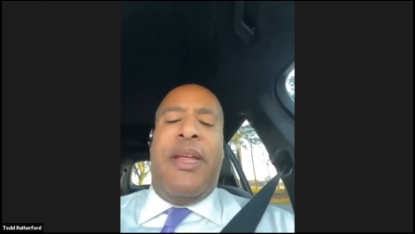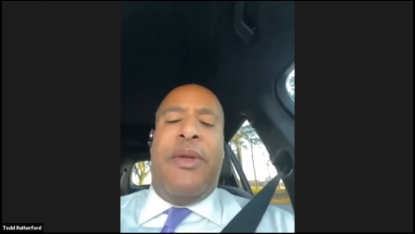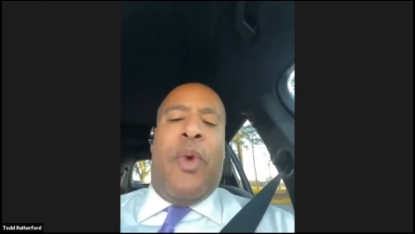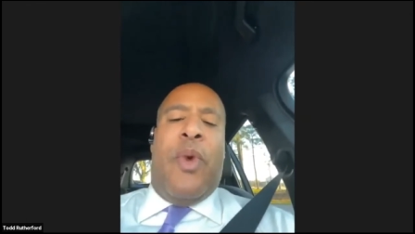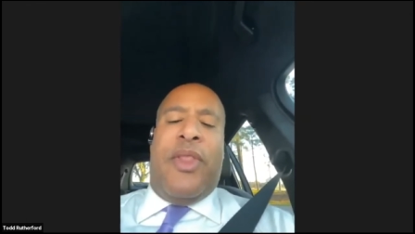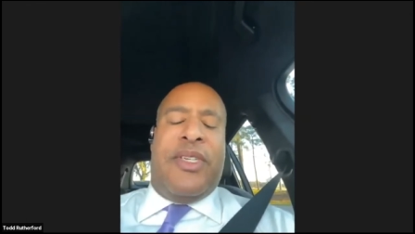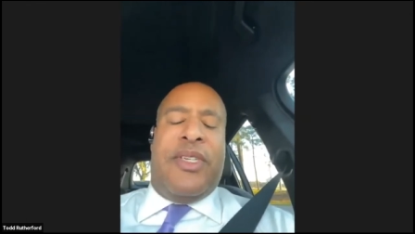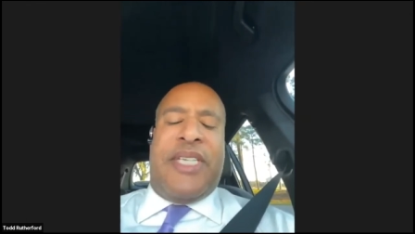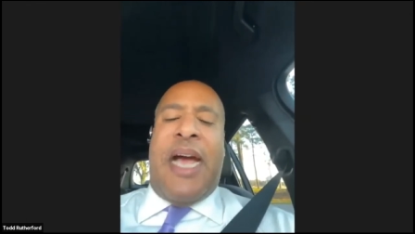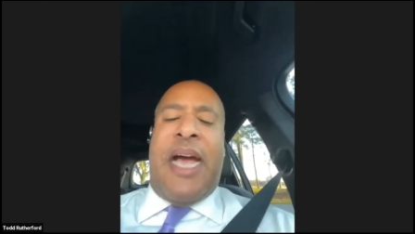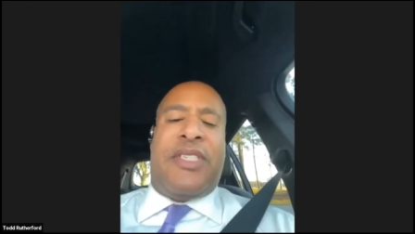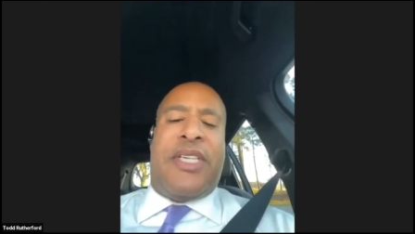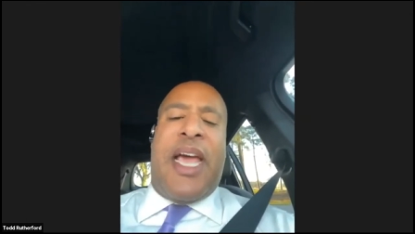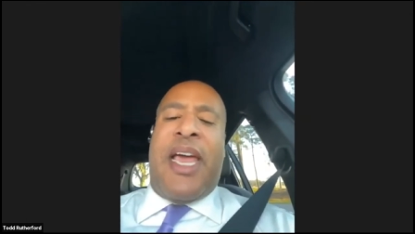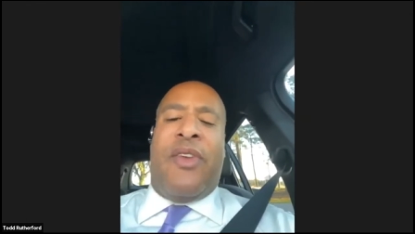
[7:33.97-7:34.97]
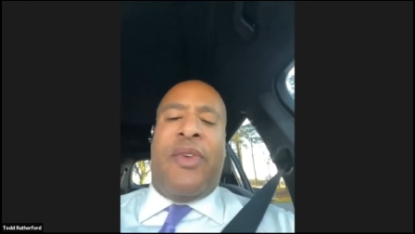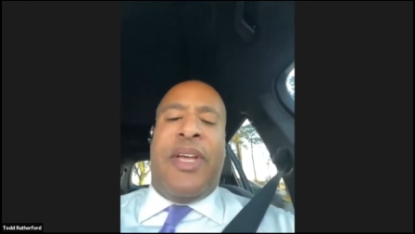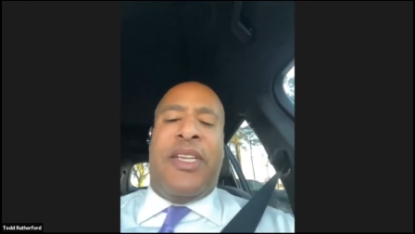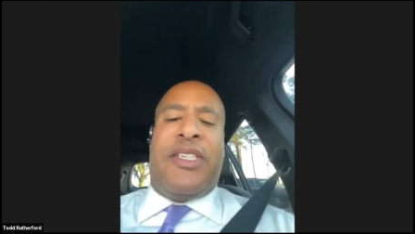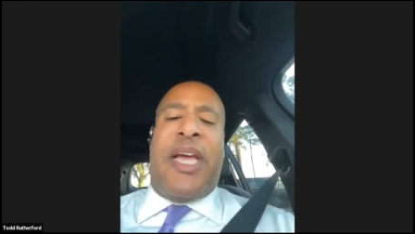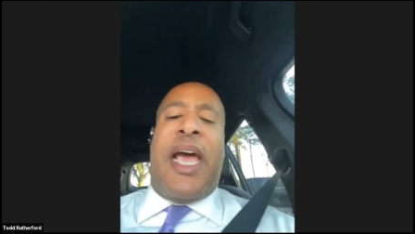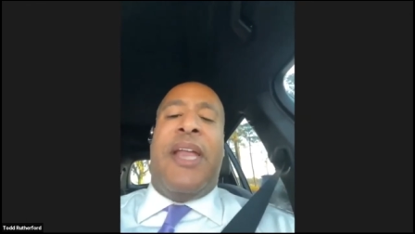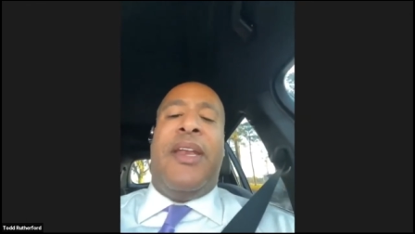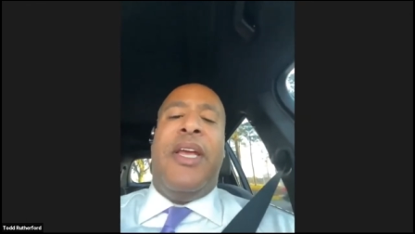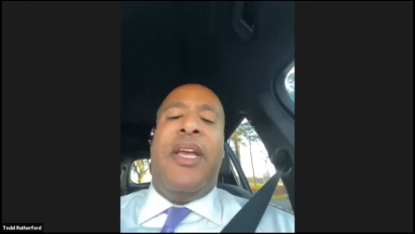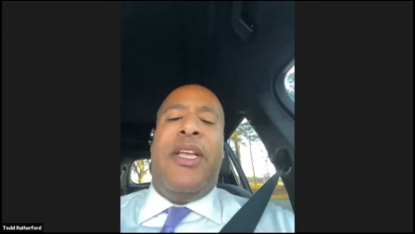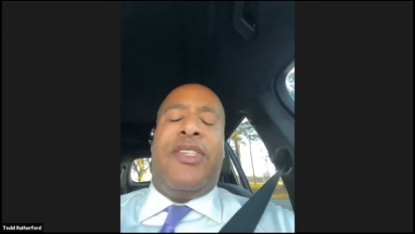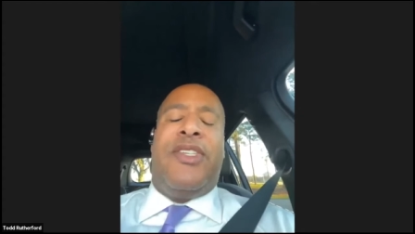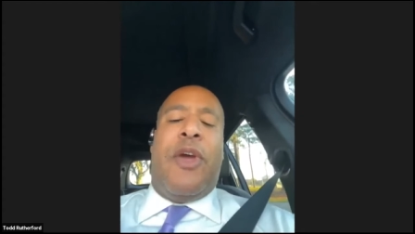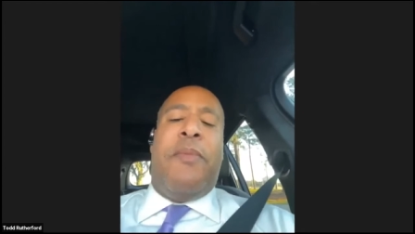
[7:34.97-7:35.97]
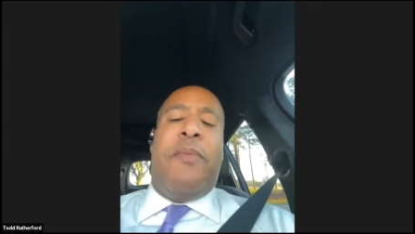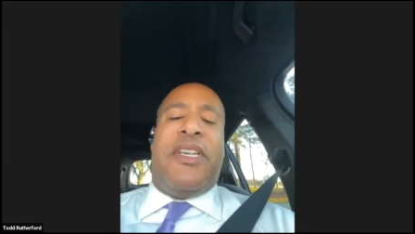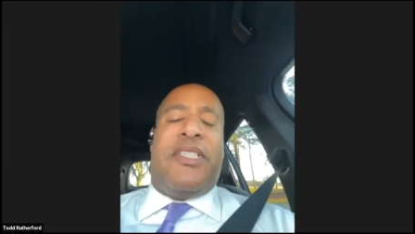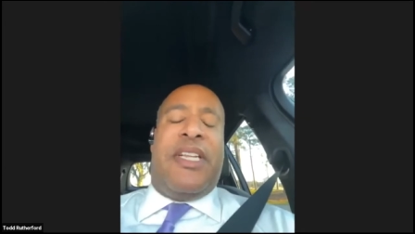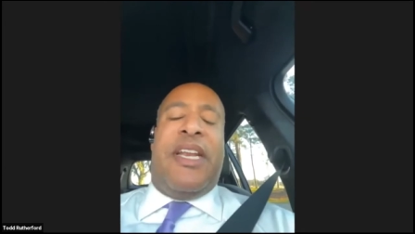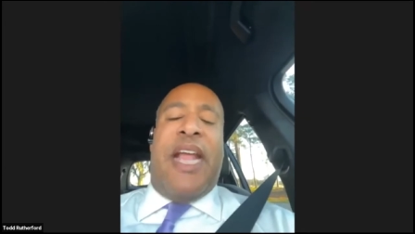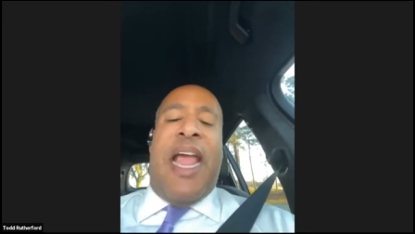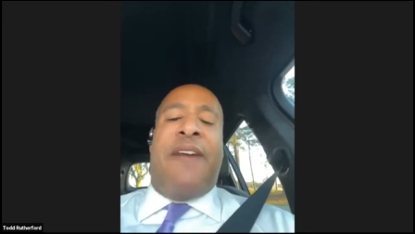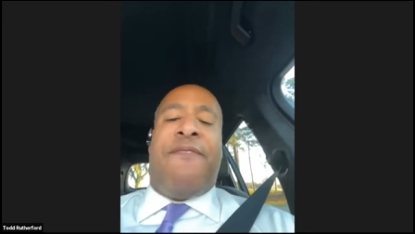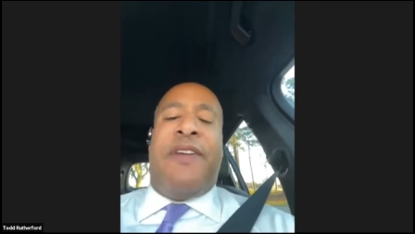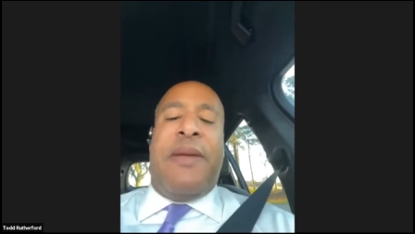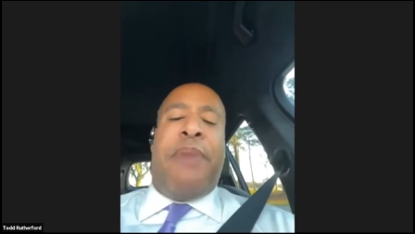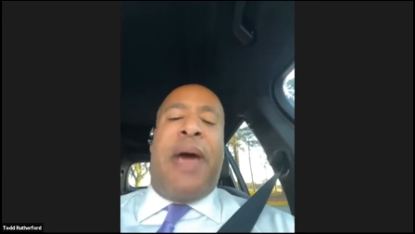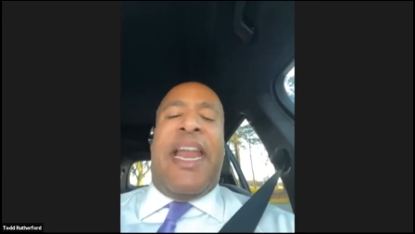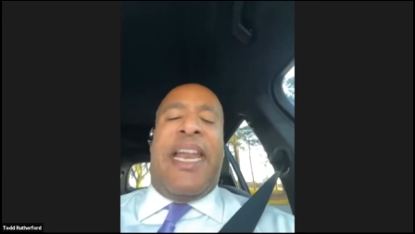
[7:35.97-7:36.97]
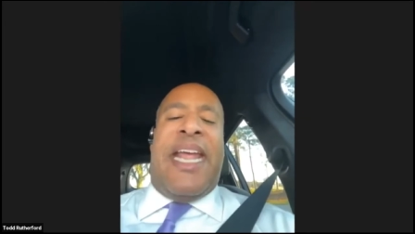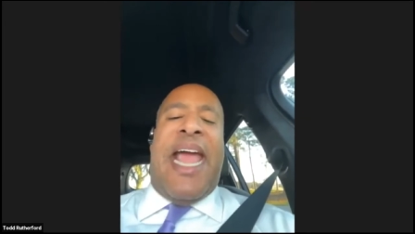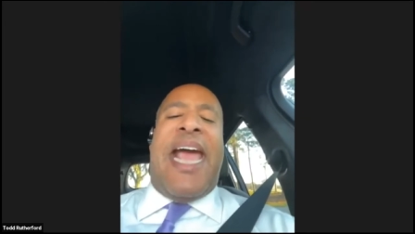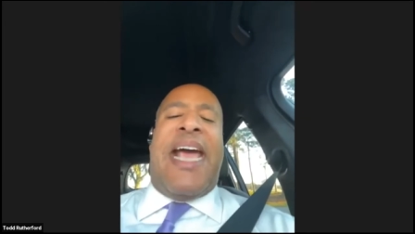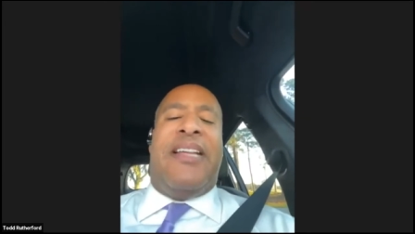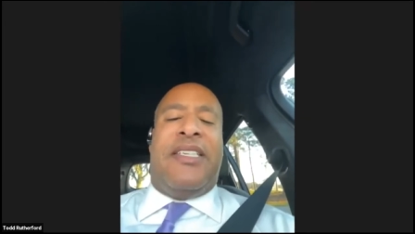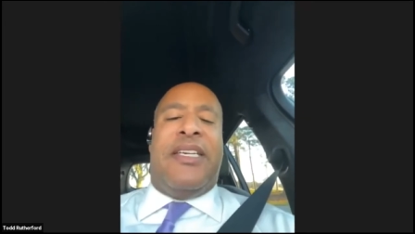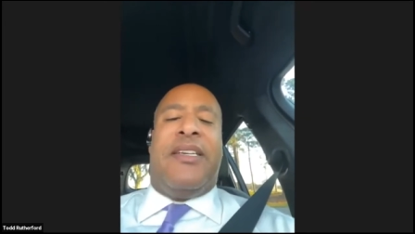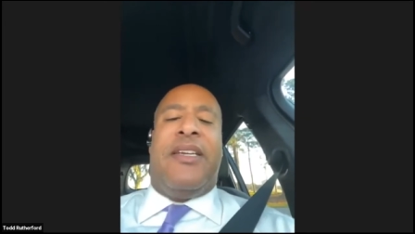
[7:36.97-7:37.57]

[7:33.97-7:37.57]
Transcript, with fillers: whether it's outside or inside, so much that everybody has it.